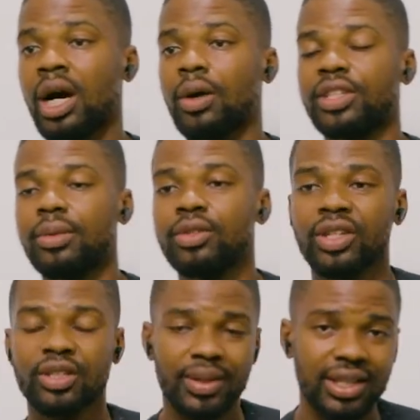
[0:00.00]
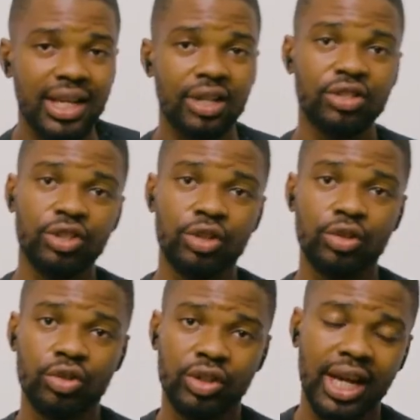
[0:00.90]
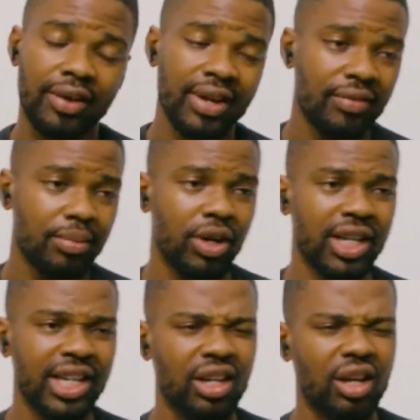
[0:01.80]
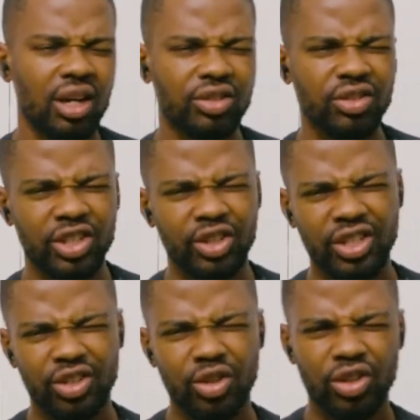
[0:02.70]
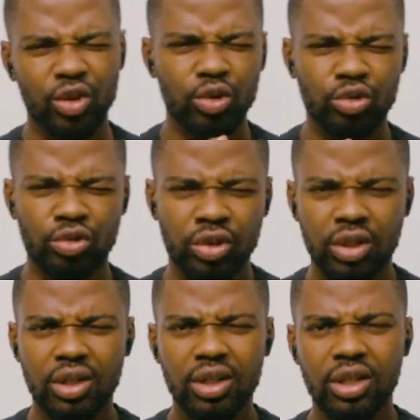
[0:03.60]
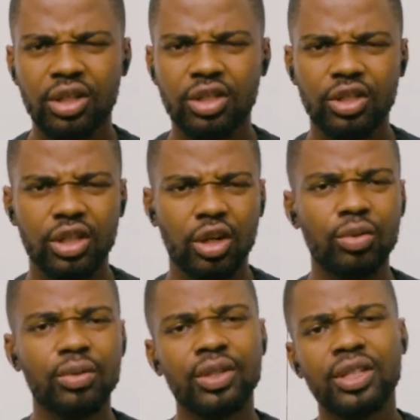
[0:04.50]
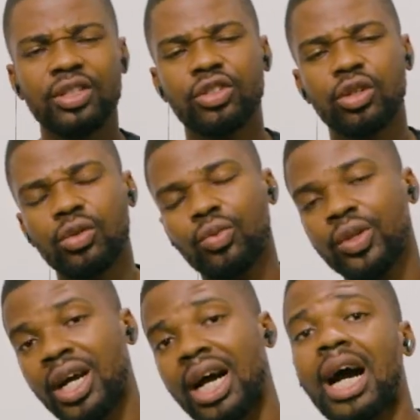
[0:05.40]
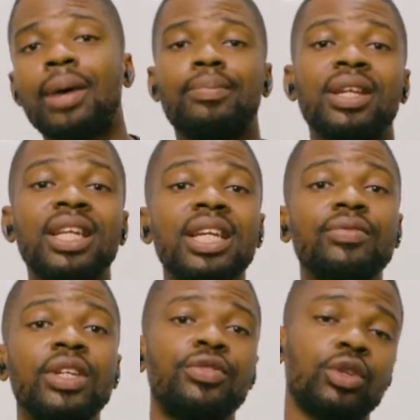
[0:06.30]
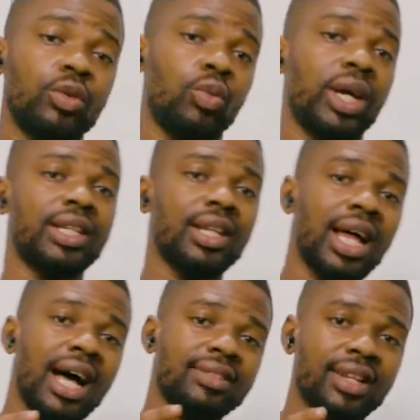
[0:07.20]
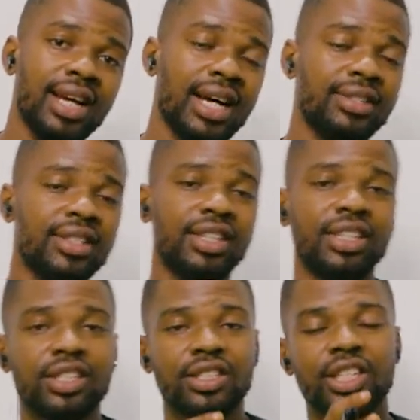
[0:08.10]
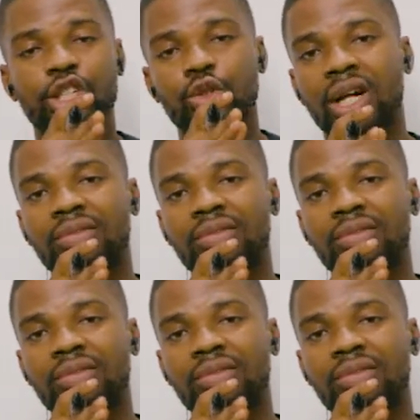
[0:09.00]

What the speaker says: I was able to explain that to you to carry everybody along so that you can know the whole truth, you know. So I believe if you were in the last class, then you will